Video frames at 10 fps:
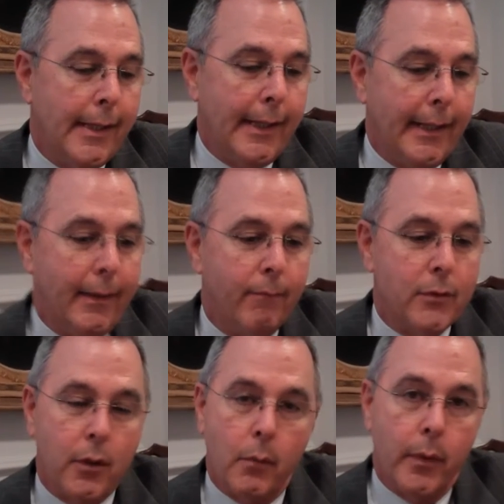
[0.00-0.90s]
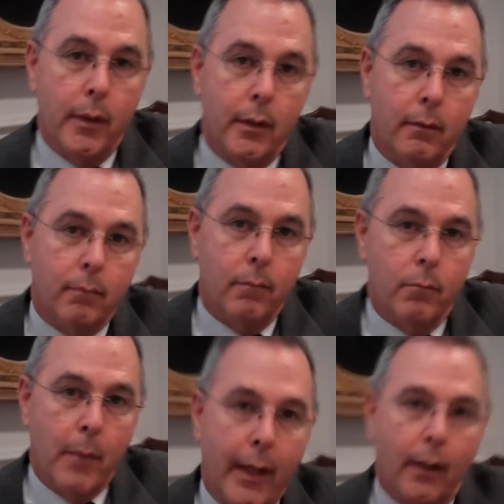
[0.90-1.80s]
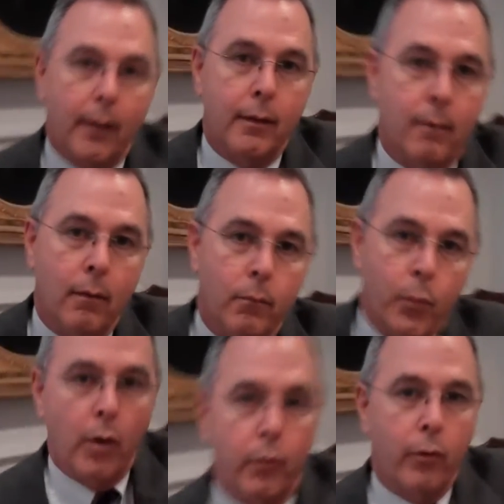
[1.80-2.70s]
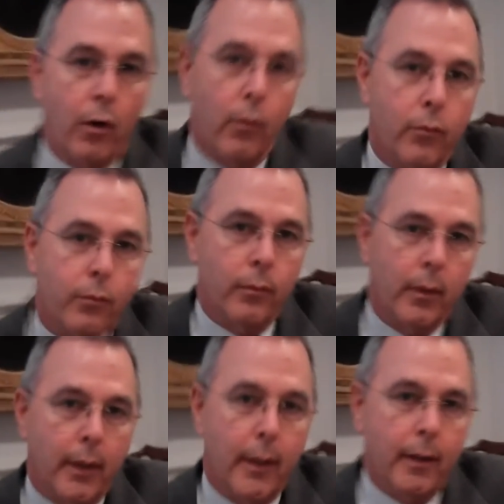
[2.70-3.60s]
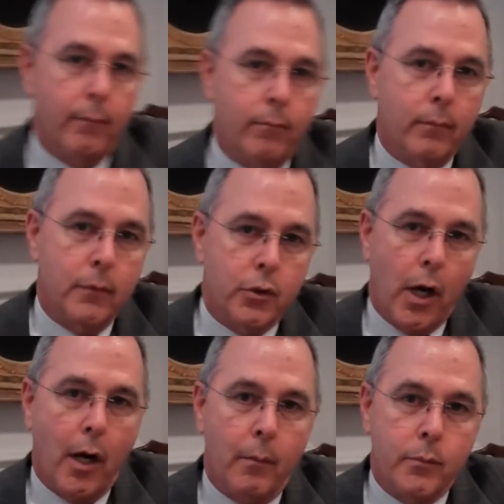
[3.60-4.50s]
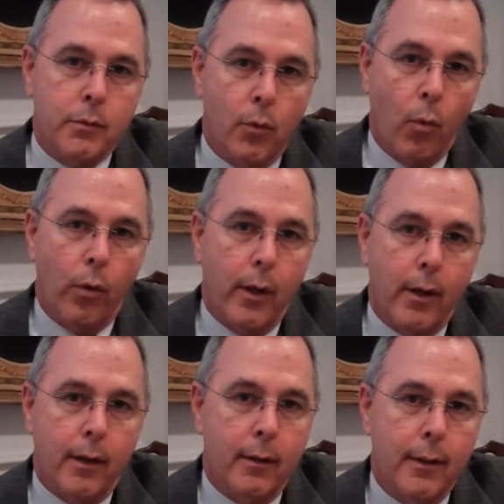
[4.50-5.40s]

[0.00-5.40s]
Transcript: um, it's going to be mainly pro-growth, uh, jobs-oriented.